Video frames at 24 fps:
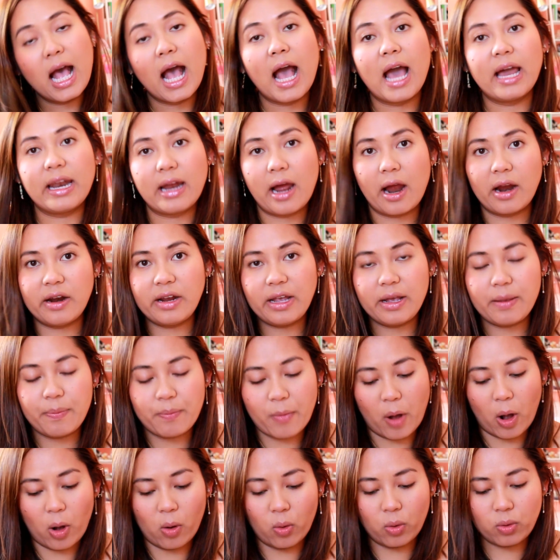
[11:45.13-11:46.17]
And I
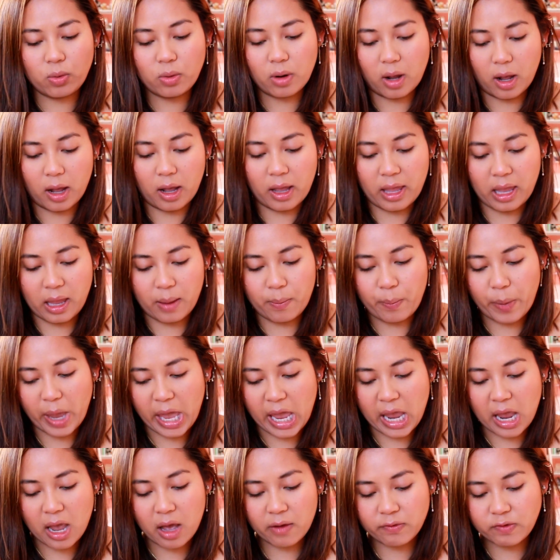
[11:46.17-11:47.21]
own a
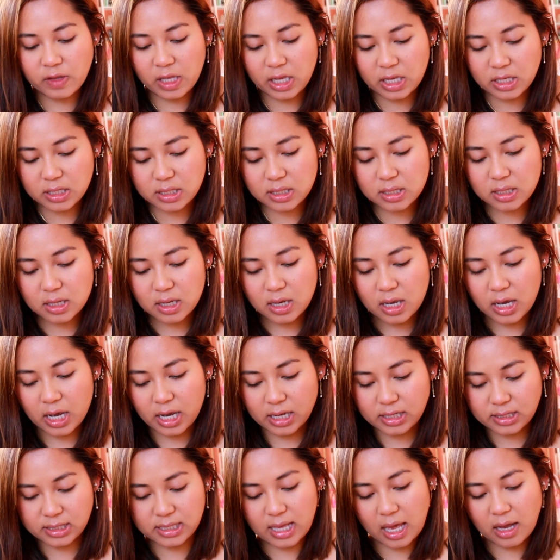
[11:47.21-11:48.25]
pair of this.
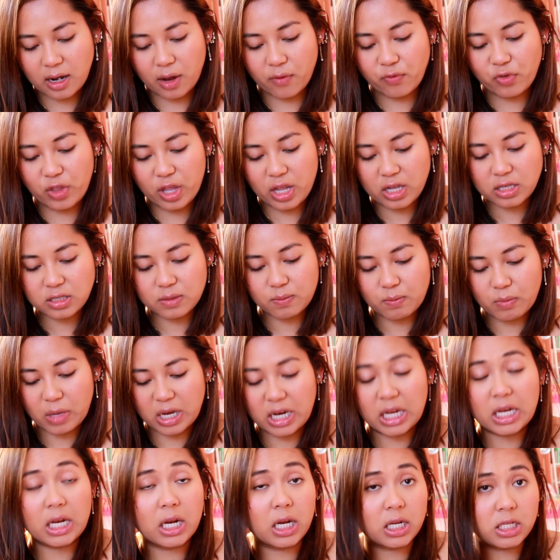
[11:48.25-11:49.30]
A set of this, but
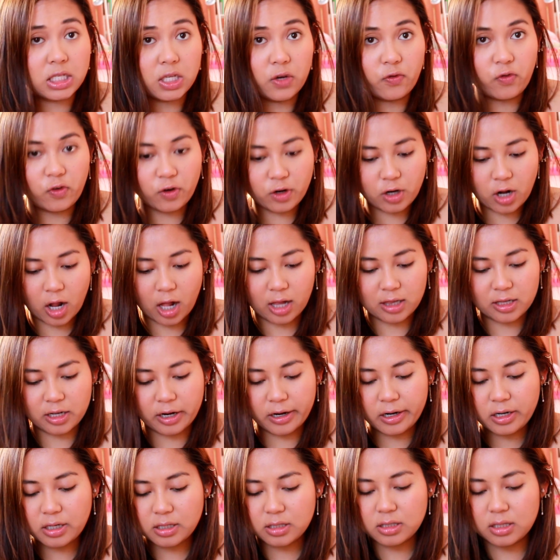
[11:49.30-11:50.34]
in a different
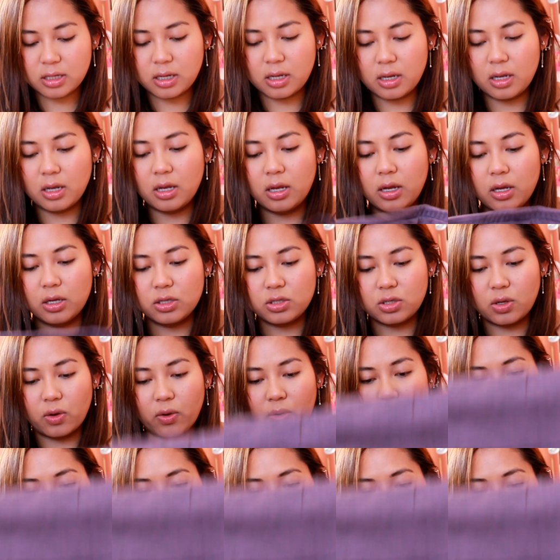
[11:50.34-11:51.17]
colors. So